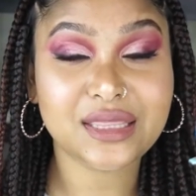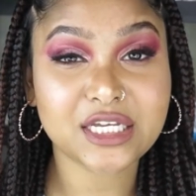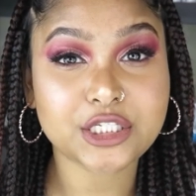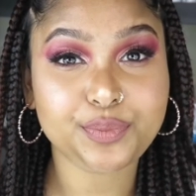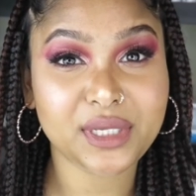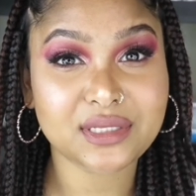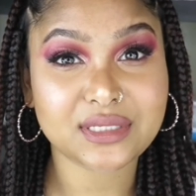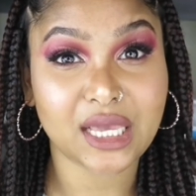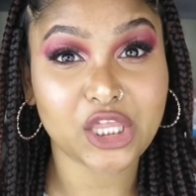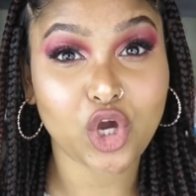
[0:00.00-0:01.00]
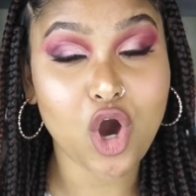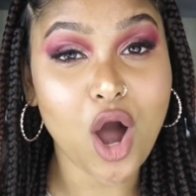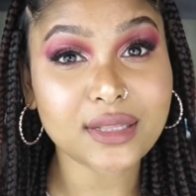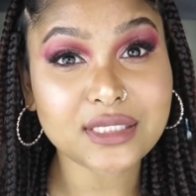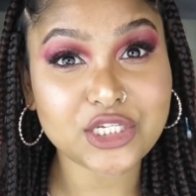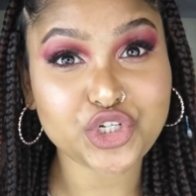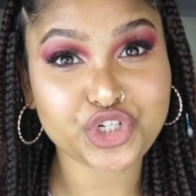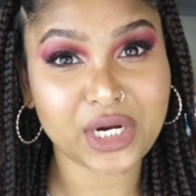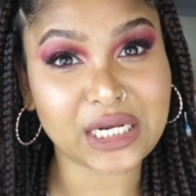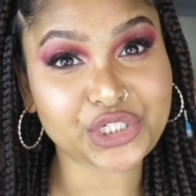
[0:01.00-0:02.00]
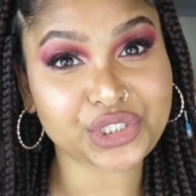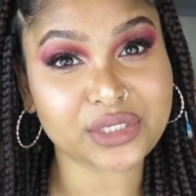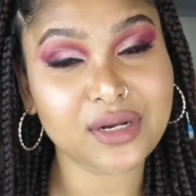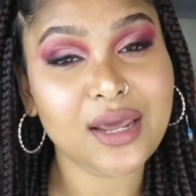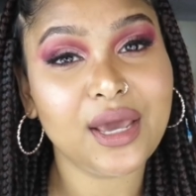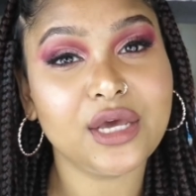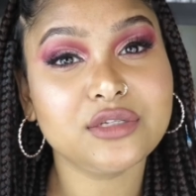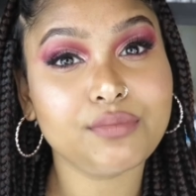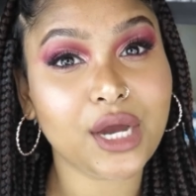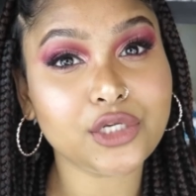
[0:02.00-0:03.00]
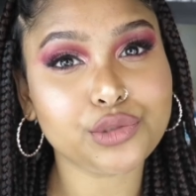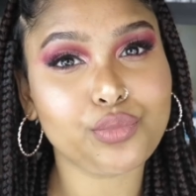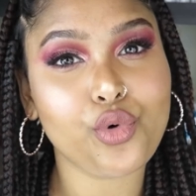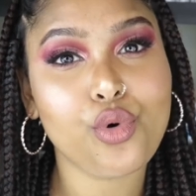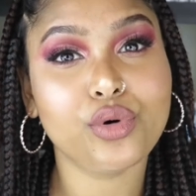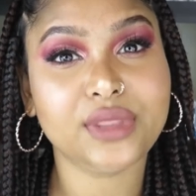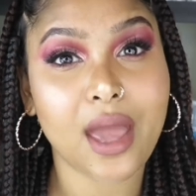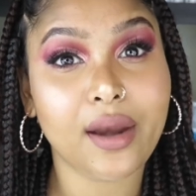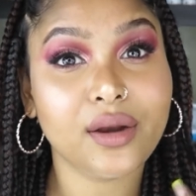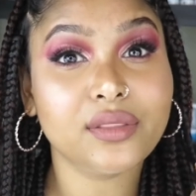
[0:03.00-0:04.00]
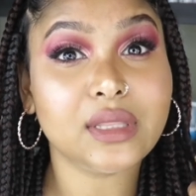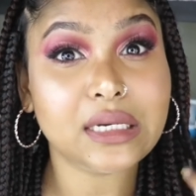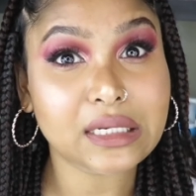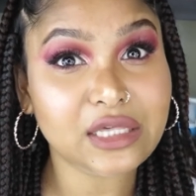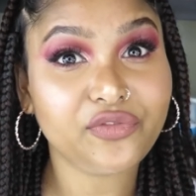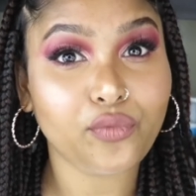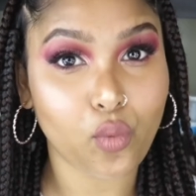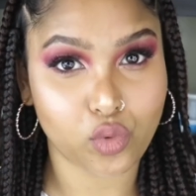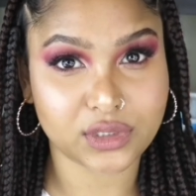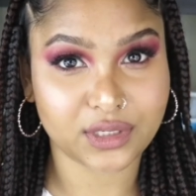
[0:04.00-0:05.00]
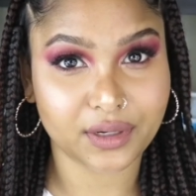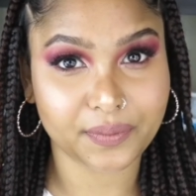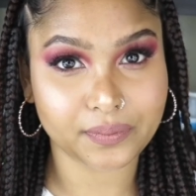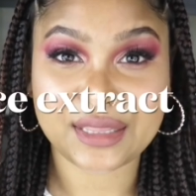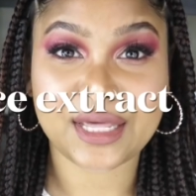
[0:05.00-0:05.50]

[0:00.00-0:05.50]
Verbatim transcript: This means that the concentration is much more than the leaf water.